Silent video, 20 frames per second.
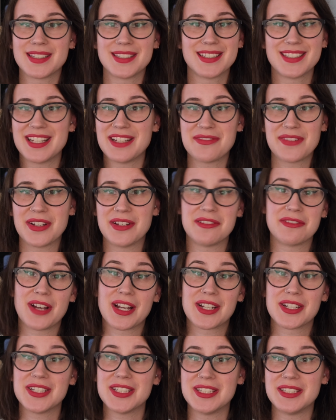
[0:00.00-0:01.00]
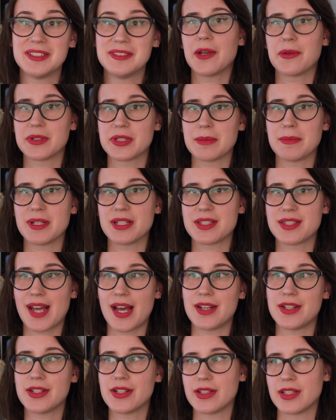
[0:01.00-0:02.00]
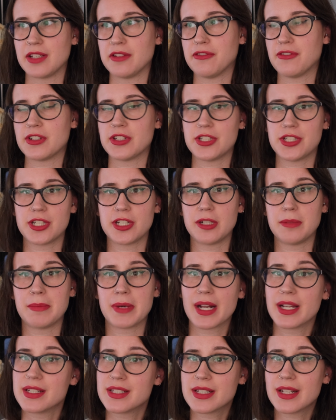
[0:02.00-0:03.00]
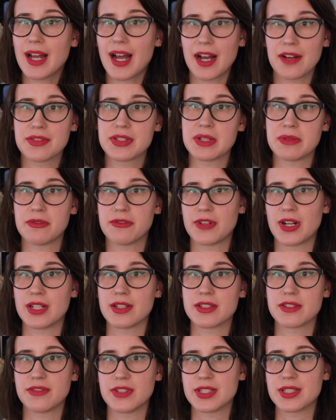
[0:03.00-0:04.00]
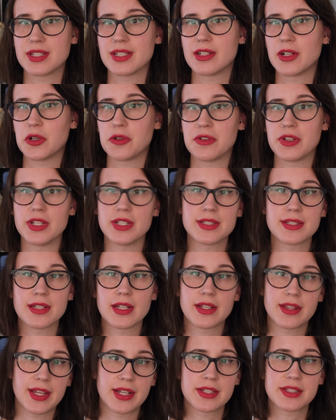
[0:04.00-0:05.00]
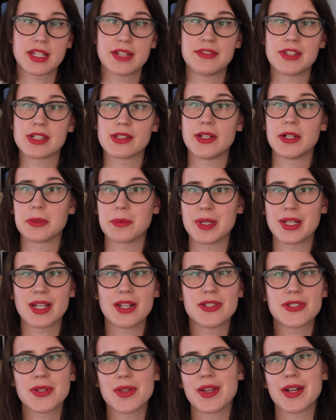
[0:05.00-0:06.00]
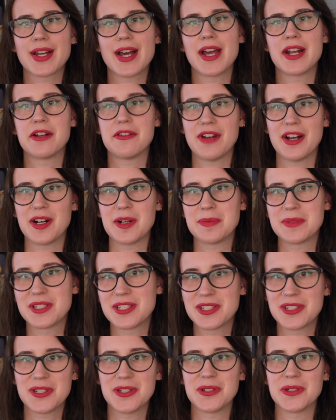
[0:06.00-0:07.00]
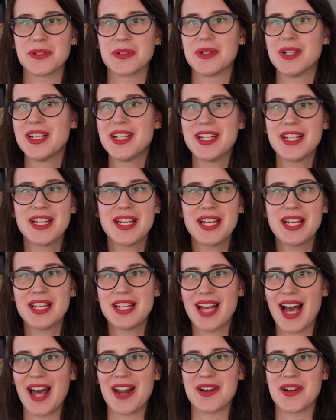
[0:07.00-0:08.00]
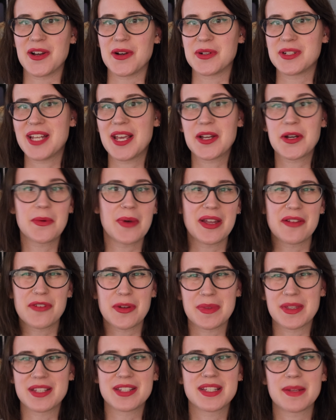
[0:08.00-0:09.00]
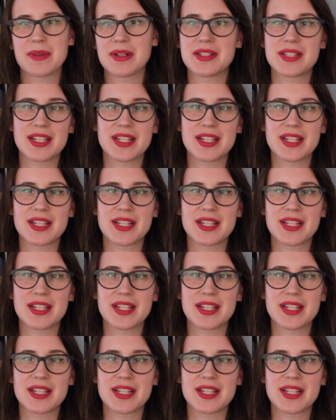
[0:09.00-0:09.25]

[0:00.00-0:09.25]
if I could. It was a bit sad to leave for sure, but I did have some friends visit over this Thanksgiving long weekend, so that kind of helped to, I don't know, take away from the sometimes